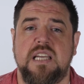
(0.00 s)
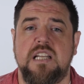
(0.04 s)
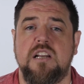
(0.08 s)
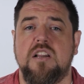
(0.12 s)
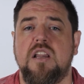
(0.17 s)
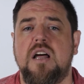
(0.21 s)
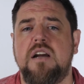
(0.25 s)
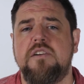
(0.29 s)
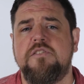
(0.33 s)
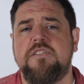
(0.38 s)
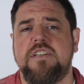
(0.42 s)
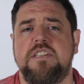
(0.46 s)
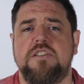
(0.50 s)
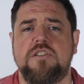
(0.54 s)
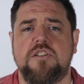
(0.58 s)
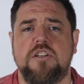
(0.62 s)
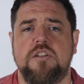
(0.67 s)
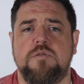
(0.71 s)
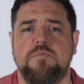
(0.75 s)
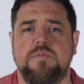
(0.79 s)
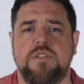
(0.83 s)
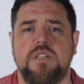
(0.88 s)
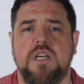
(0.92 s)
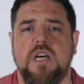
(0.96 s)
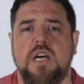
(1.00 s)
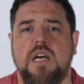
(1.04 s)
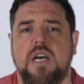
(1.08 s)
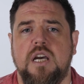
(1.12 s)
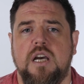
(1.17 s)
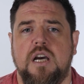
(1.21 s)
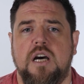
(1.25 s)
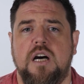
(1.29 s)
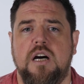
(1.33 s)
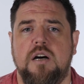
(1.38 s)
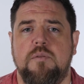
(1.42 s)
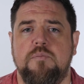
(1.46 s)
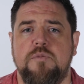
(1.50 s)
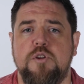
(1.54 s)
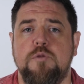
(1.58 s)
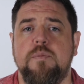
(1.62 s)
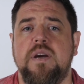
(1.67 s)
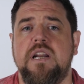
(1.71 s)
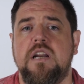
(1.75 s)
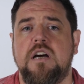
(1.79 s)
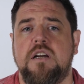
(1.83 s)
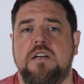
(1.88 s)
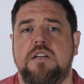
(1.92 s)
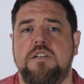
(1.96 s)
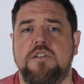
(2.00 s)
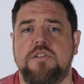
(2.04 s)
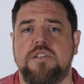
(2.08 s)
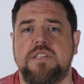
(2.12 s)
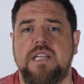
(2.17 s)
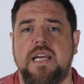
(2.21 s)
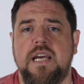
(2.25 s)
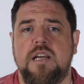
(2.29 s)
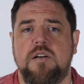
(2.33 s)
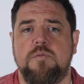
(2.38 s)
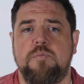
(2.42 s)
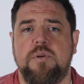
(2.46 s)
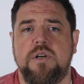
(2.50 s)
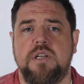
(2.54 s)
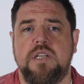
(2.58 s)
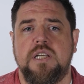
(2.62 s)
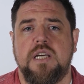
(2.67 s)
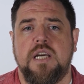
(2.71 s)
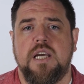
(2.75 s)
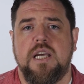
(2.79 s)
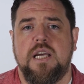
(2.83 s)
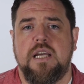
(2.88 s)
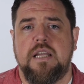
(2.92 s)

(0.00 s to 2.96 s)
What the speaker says: And a lot of these terms you may not understand, but